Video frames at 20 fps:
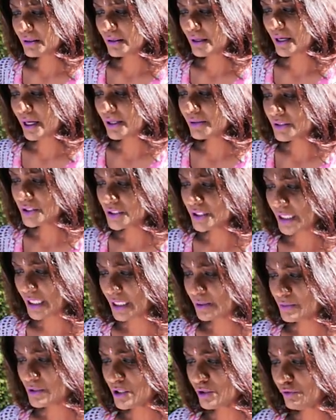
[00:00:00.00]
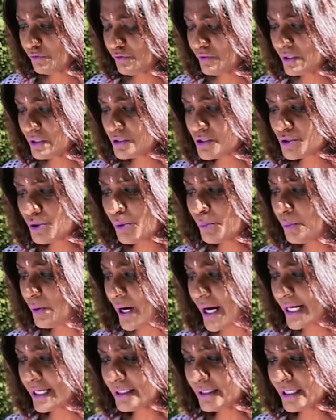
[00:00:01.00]
other times you feel so
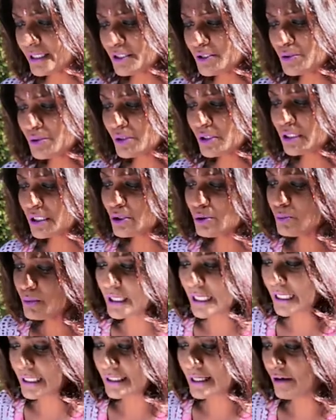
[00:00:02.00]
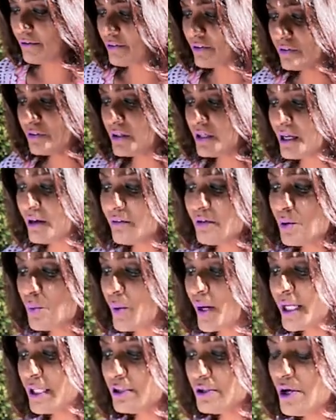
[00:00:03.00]
bright that you illuminate everything
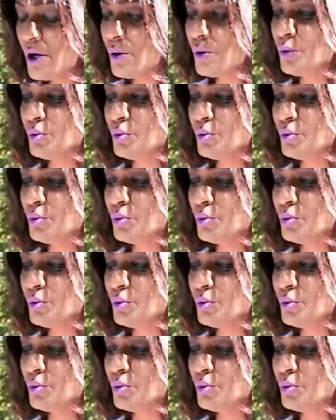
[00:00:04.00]
everywhere you go.